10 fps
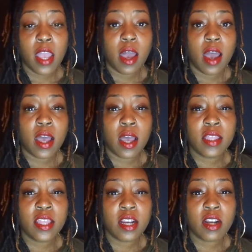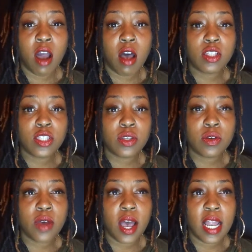There are
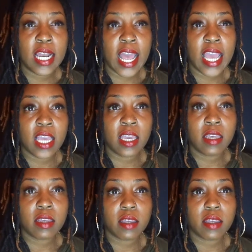also like